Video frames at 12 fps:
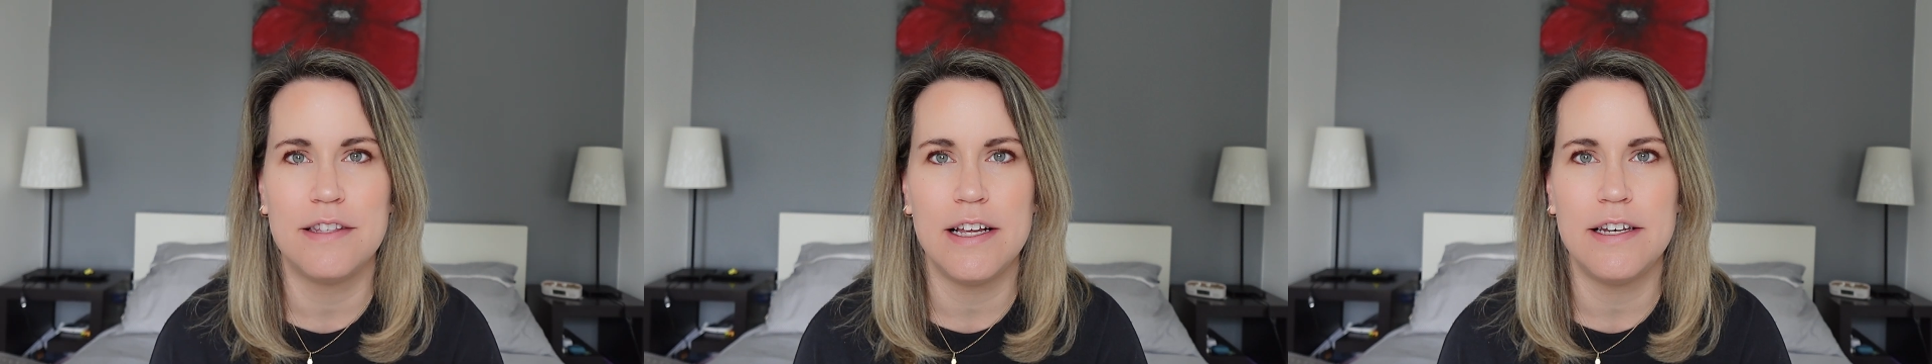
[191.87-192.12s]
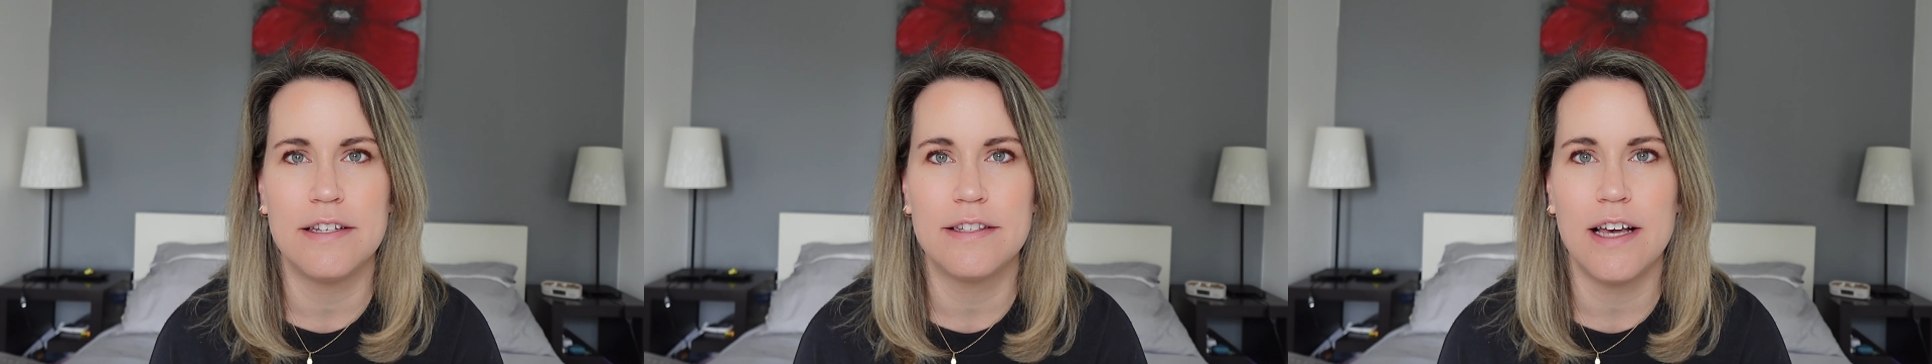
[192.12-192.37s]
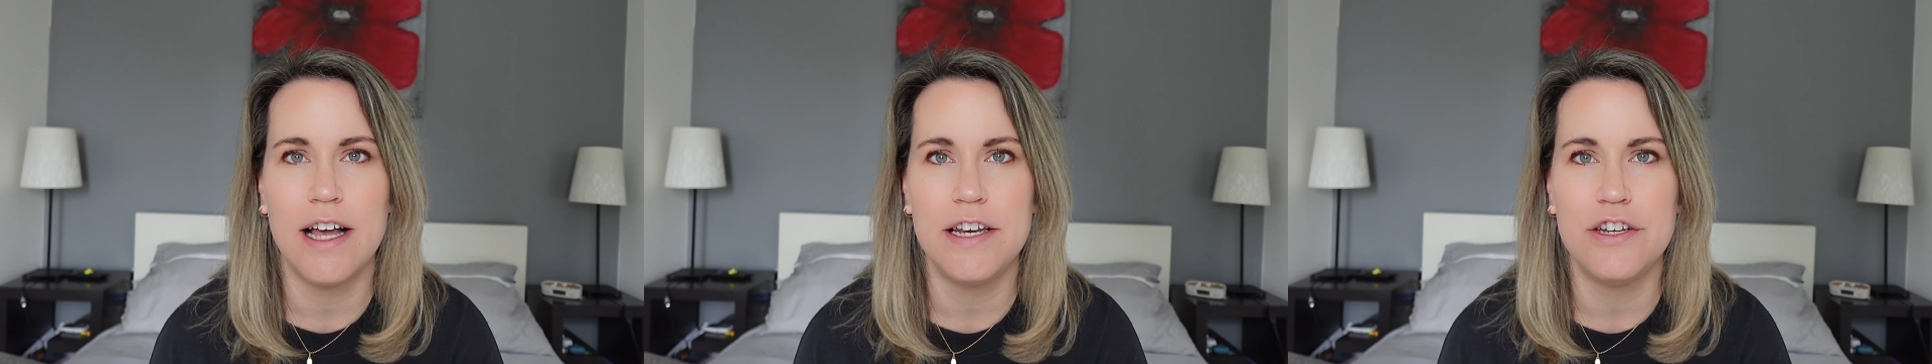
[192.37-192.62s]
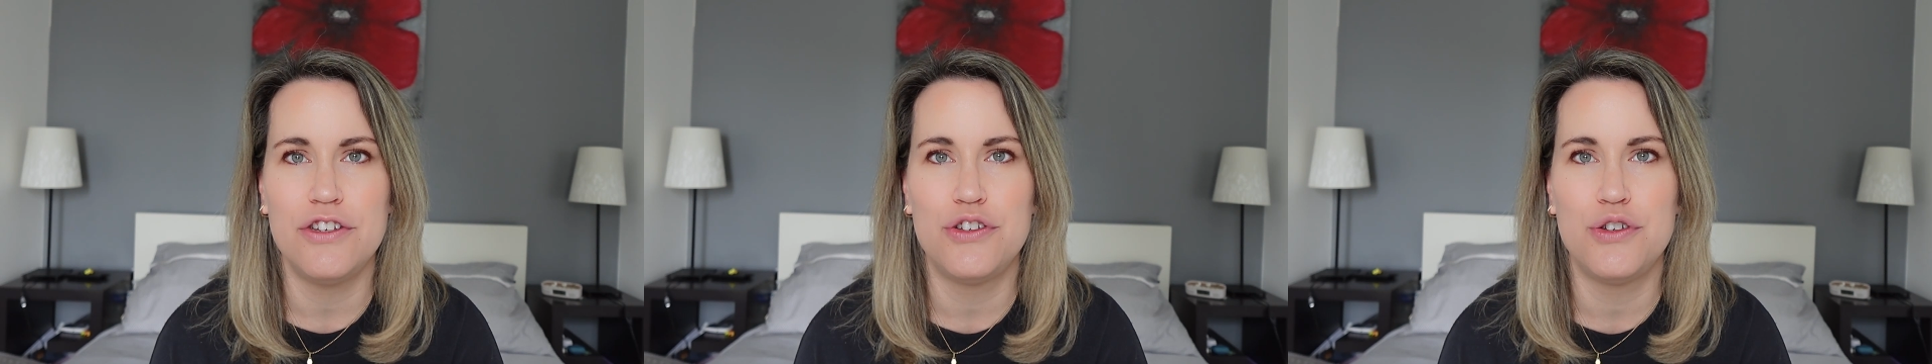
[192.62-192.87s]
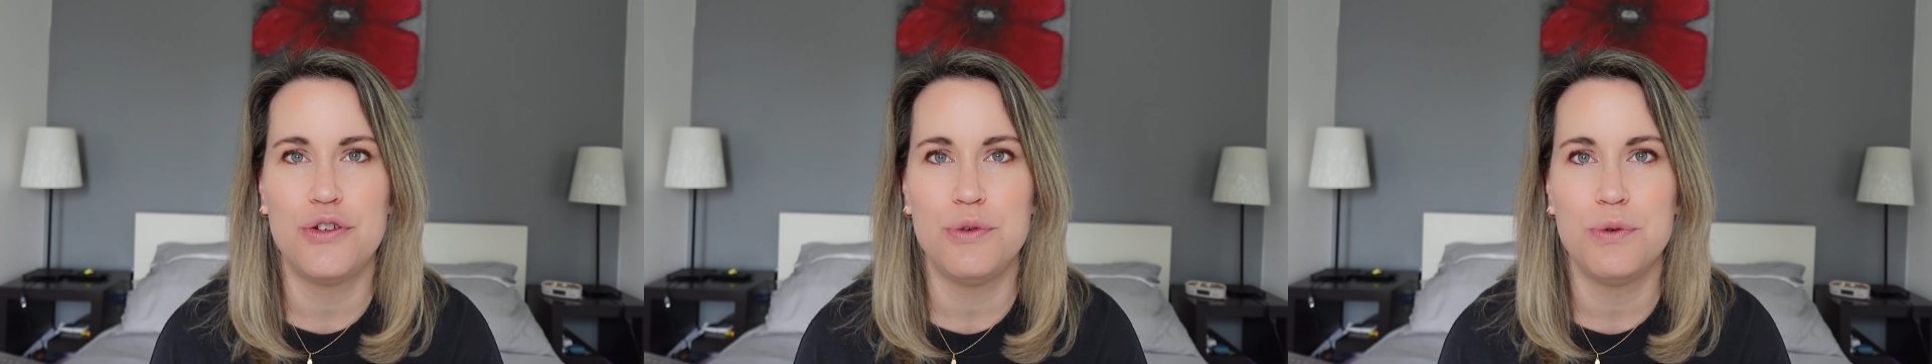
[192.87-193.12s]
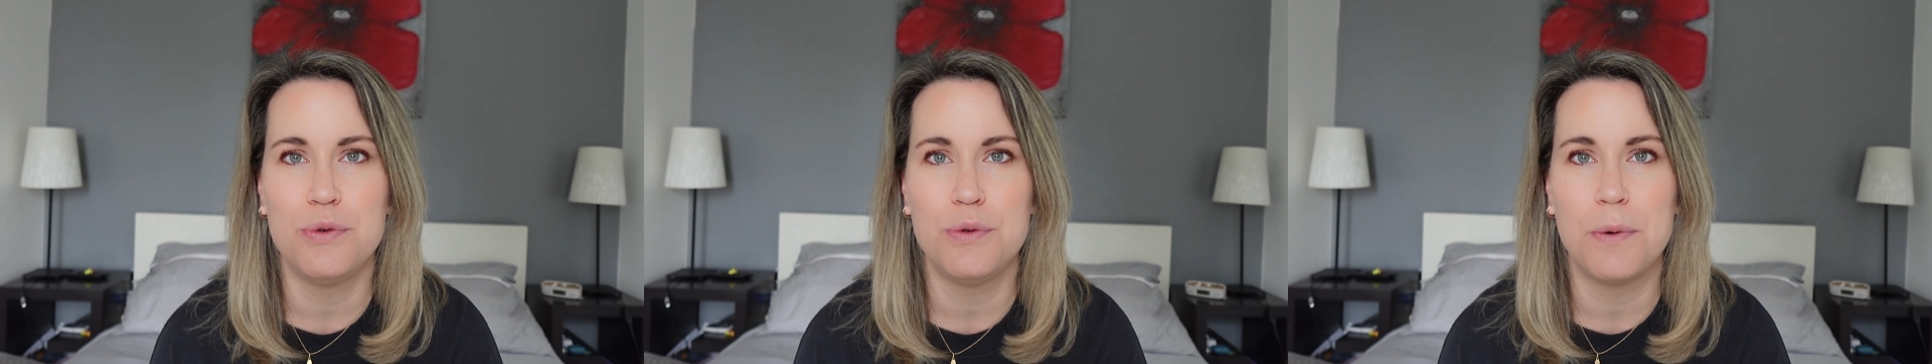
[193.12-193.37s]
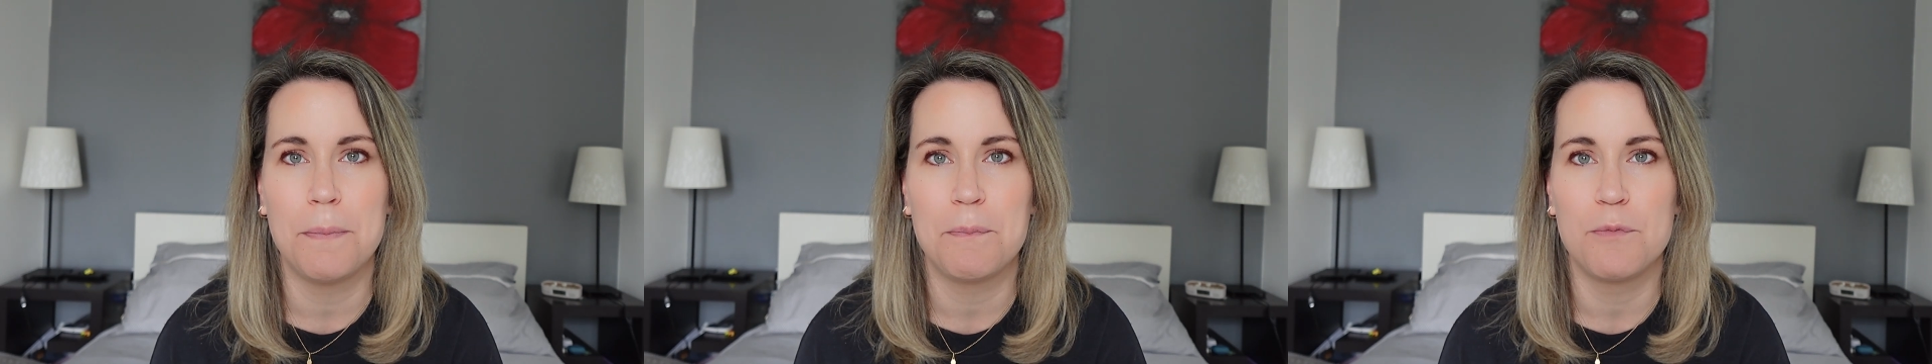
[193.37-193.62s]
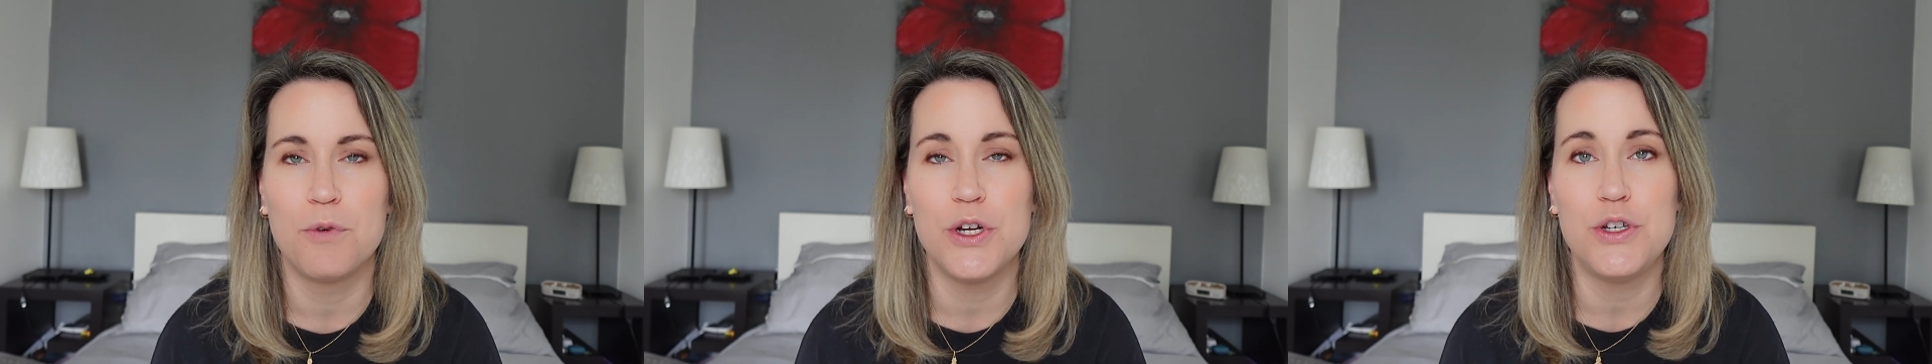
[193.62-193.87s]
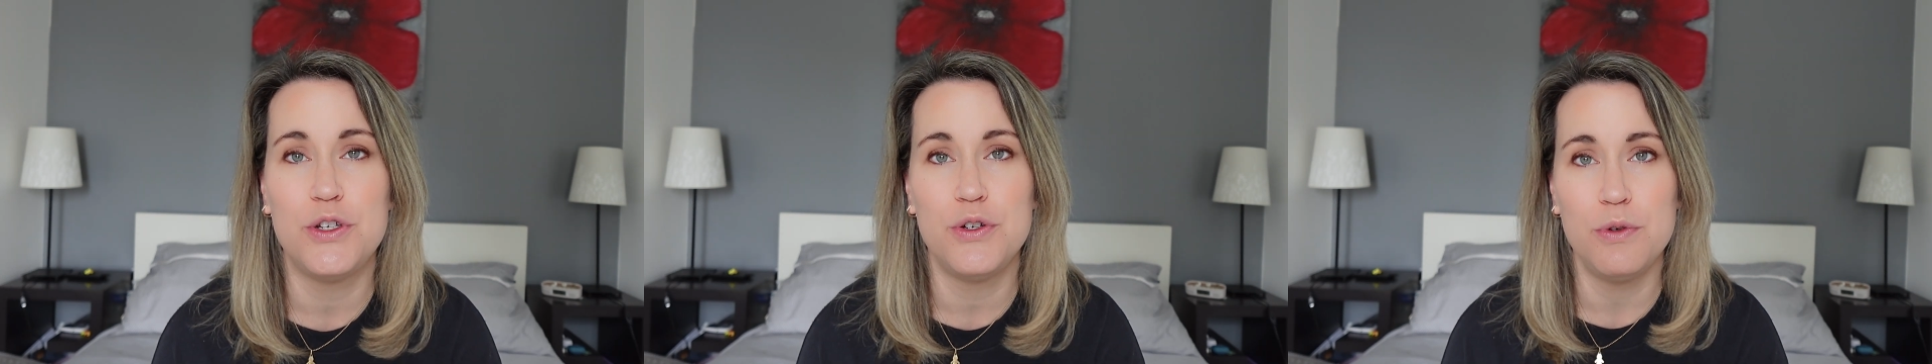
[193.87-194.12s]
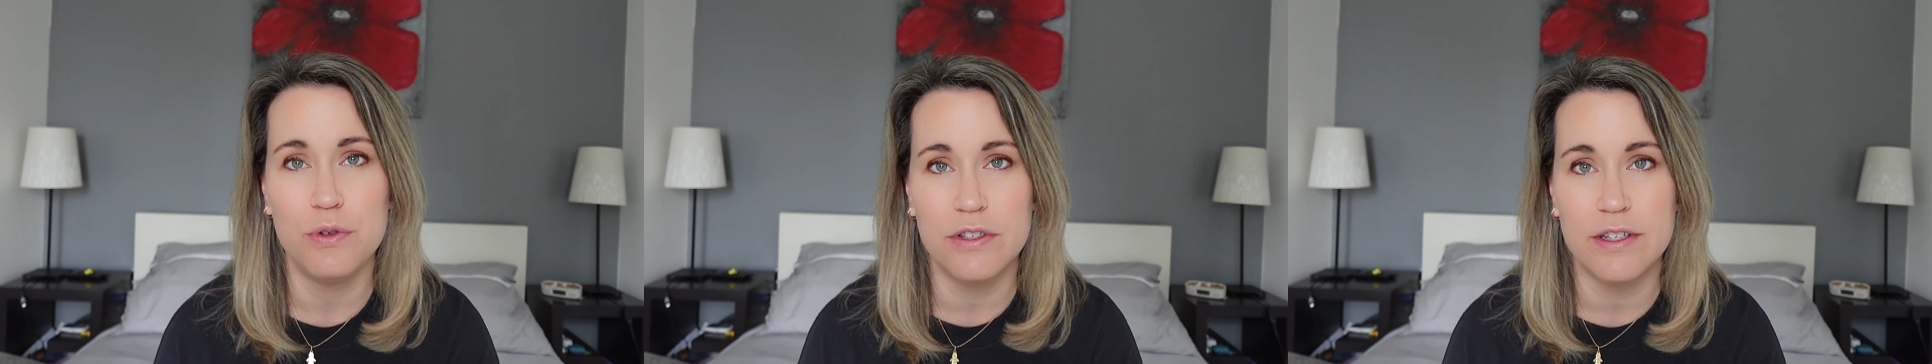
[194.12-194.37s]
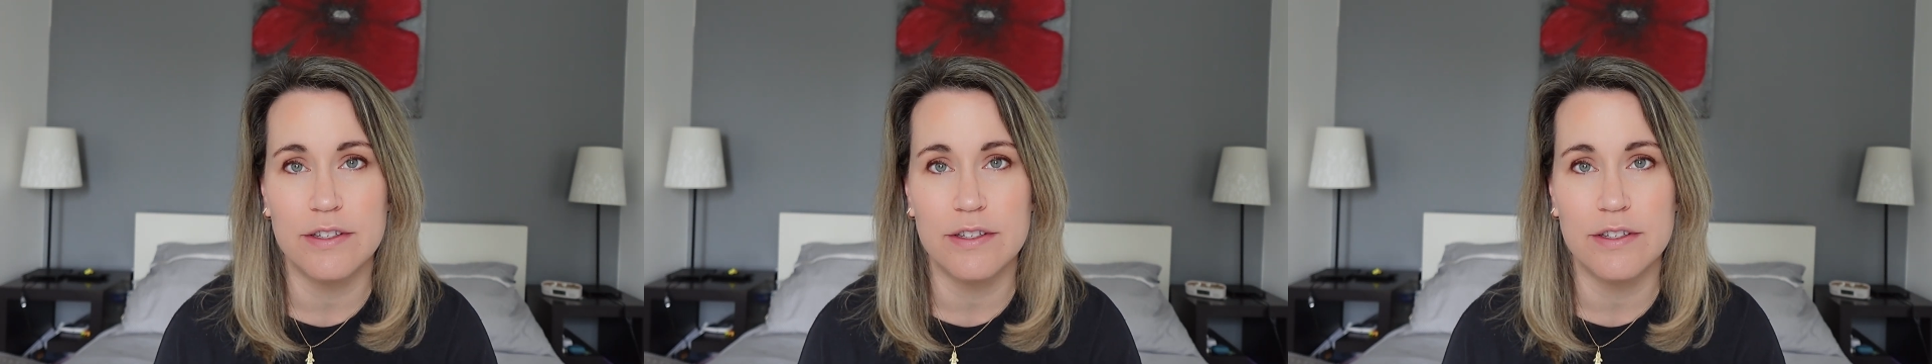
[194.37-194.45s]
they decided to reduce